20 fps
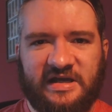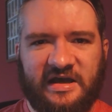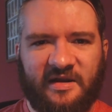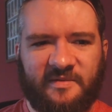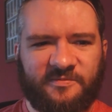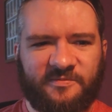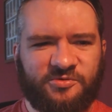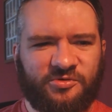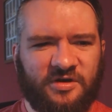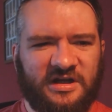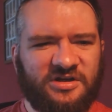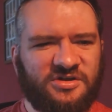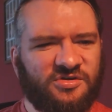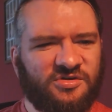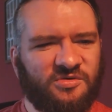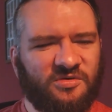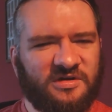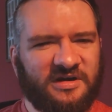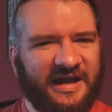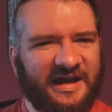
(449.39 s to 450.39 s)
and I'm pretty
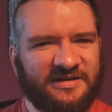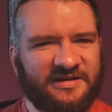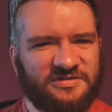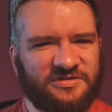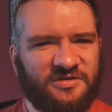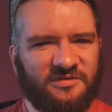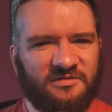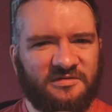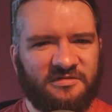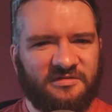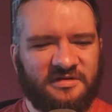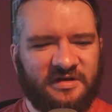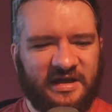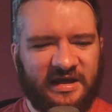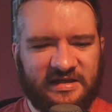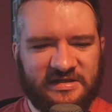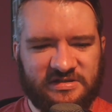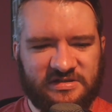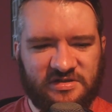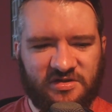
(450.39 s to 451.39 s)
sure Ghazghkull
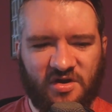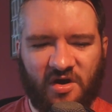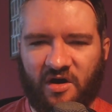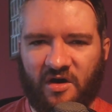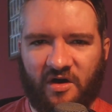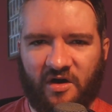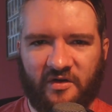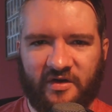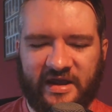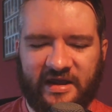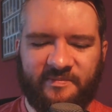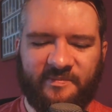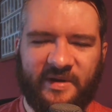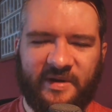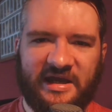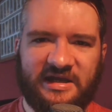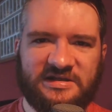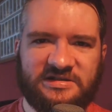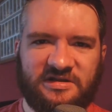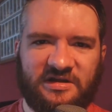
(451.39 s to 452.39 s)
is not on a
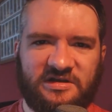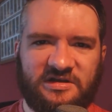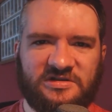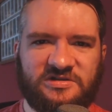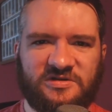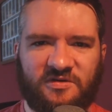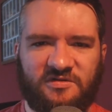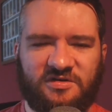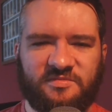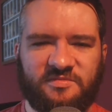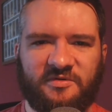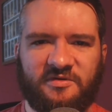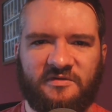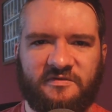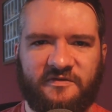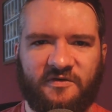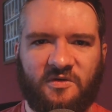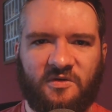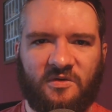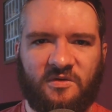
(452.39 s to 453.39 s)
base that is suitable
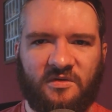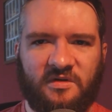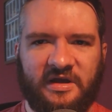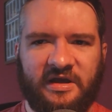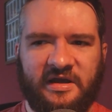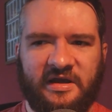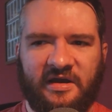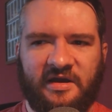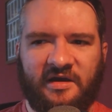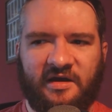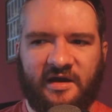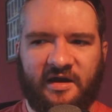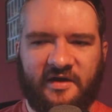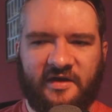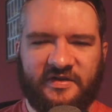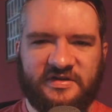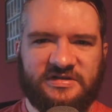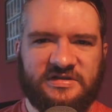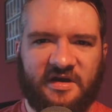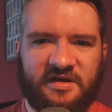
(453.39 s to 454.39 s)
for
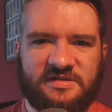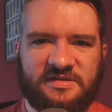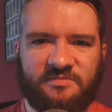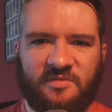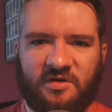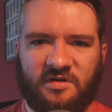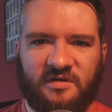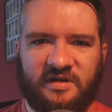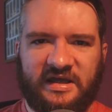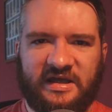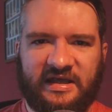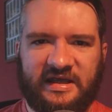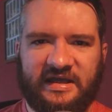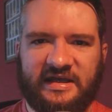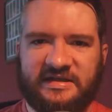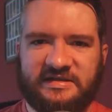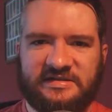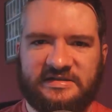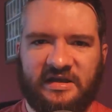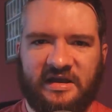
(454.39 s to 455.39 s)
the size model he
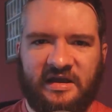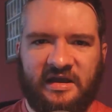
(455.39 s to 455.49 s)
is.